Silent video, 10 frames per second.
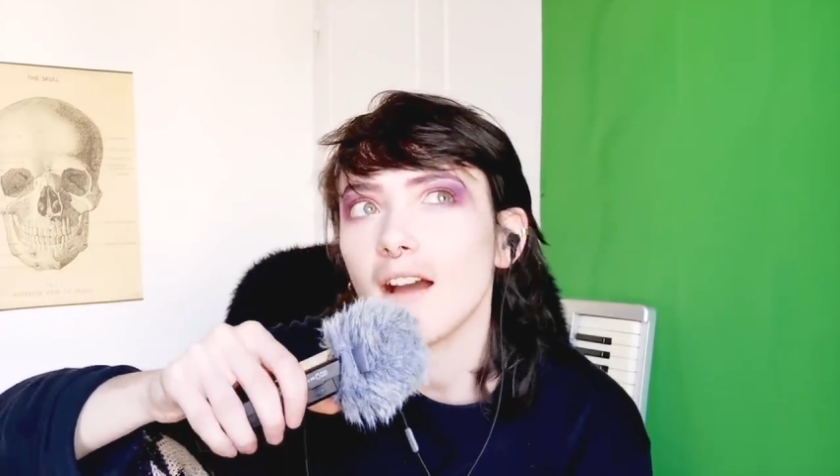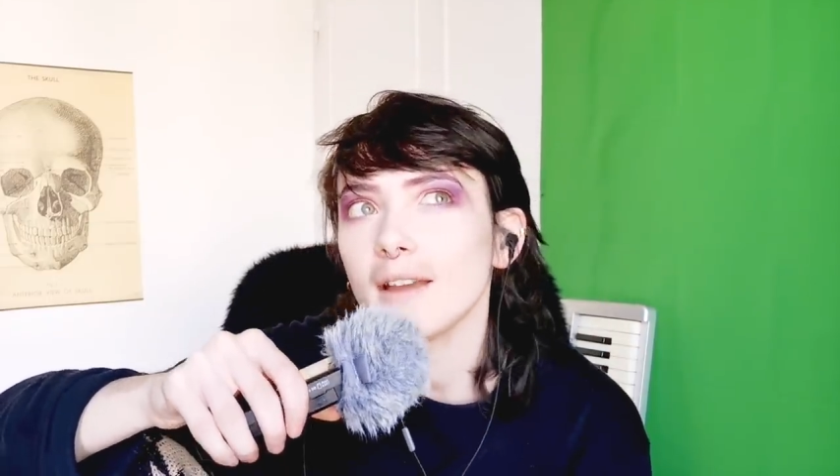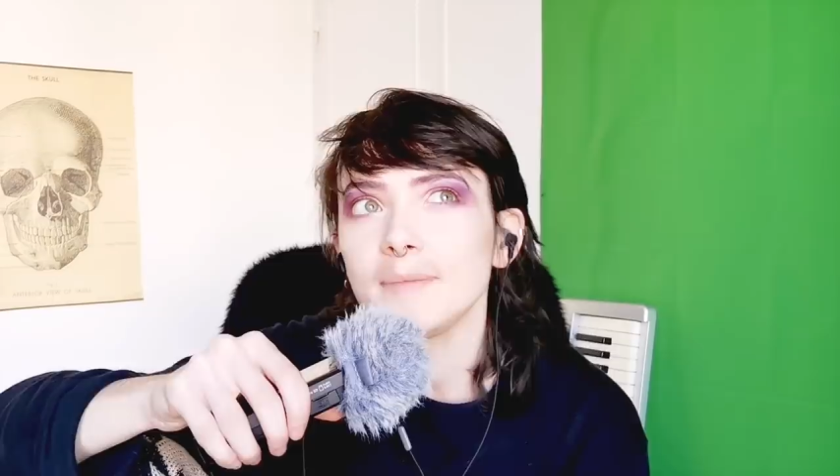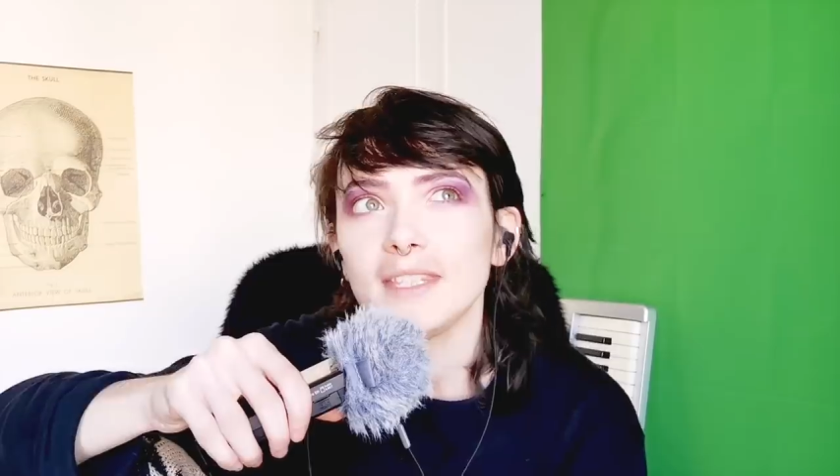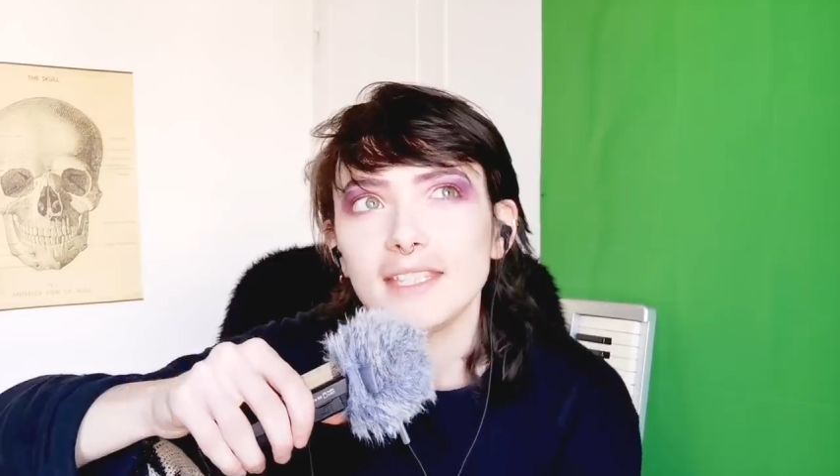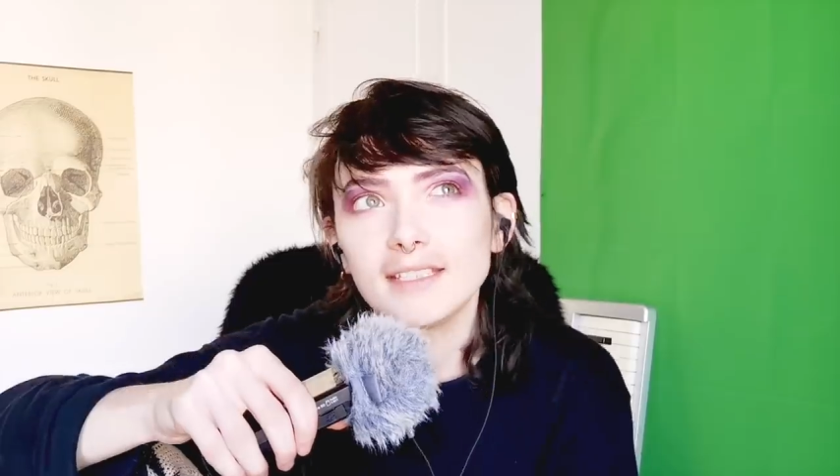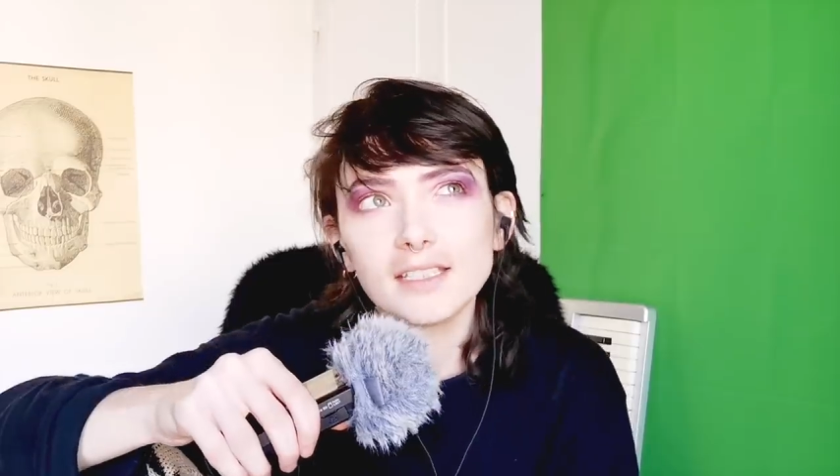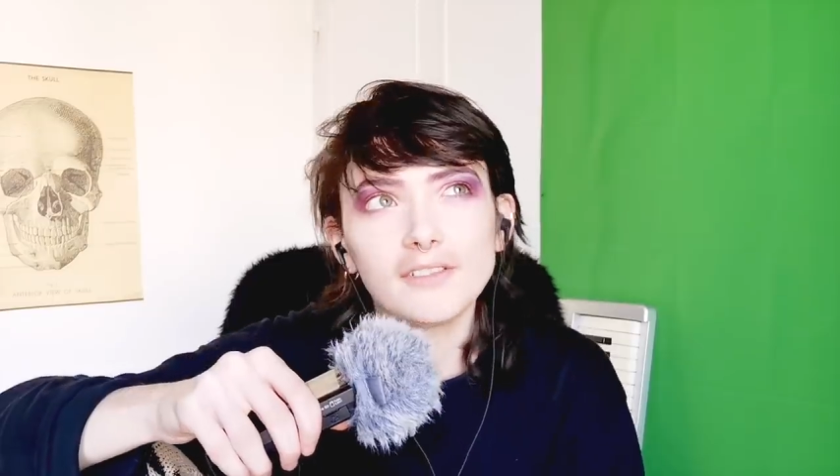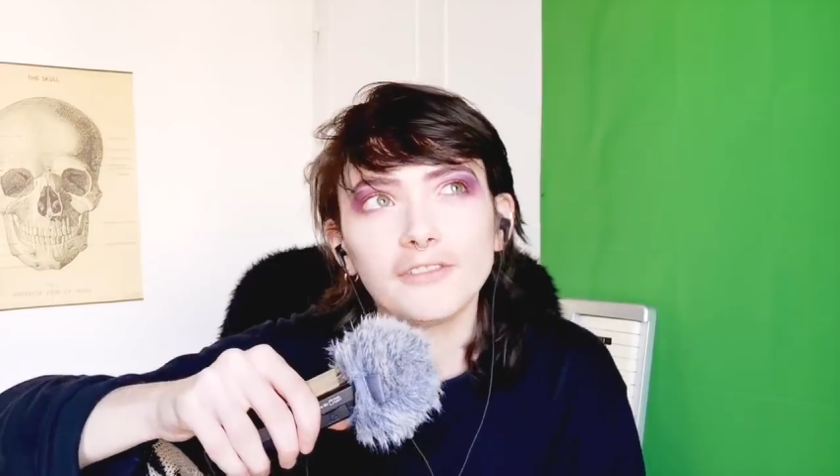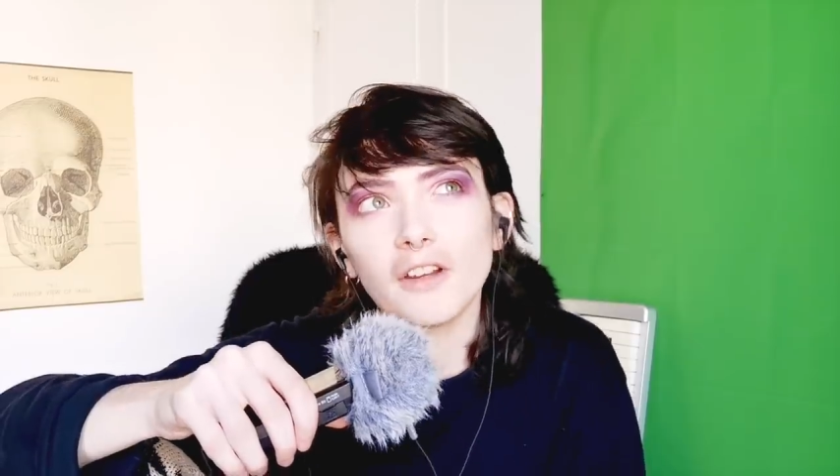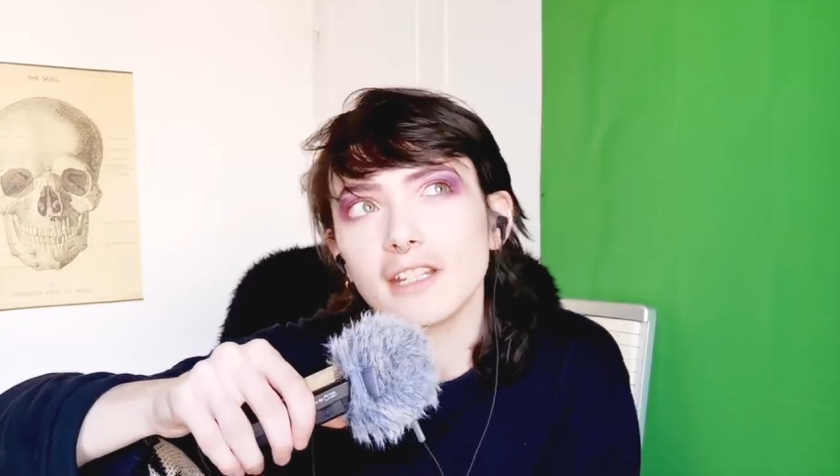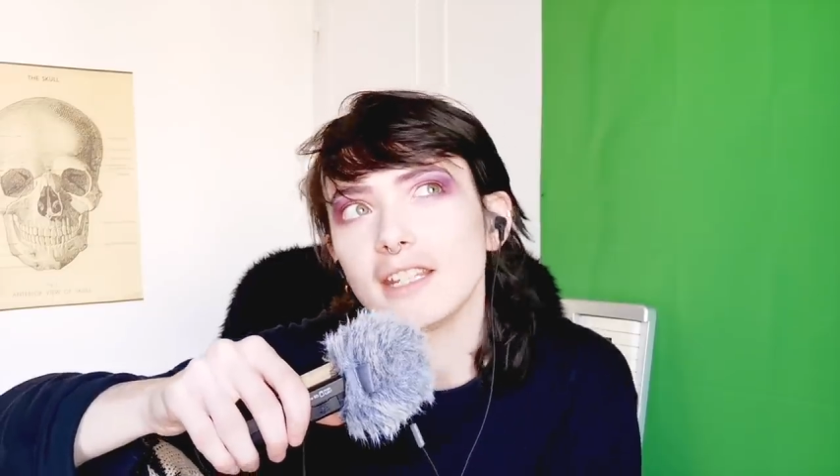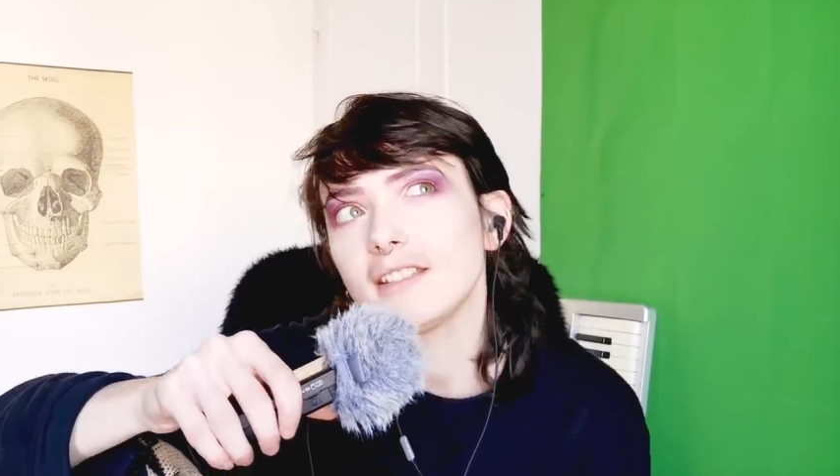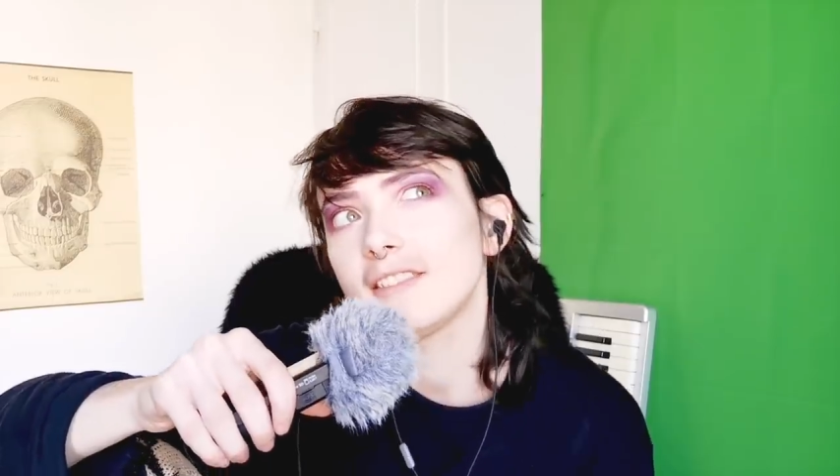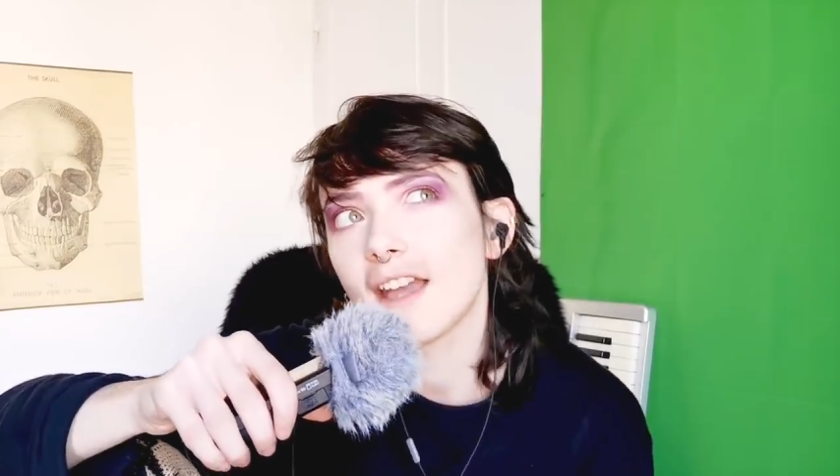I mean funny in